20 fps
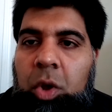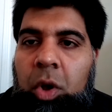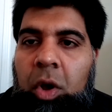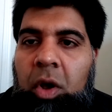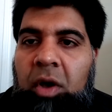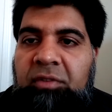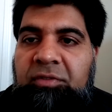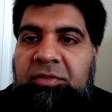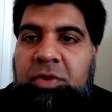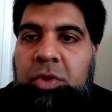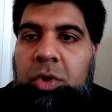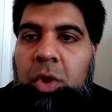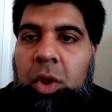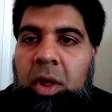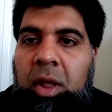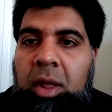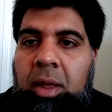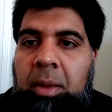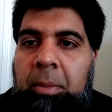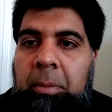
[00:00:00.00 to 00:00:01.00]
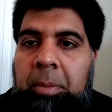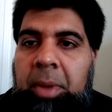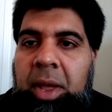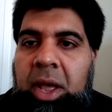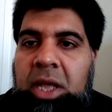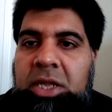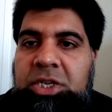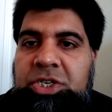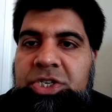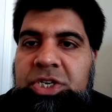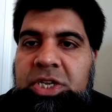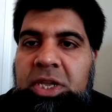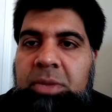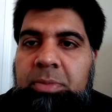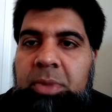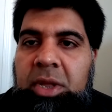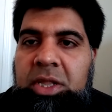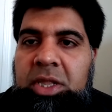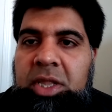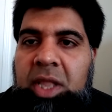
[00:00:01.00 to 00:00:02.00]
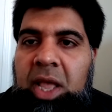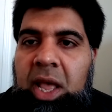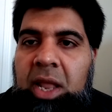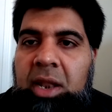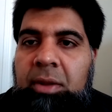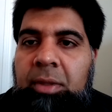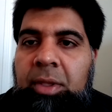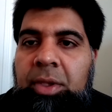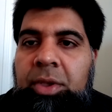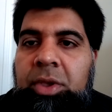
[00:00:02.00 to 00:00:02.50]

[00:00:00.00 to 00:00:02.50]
qaf, ta, ba, jim, and dal.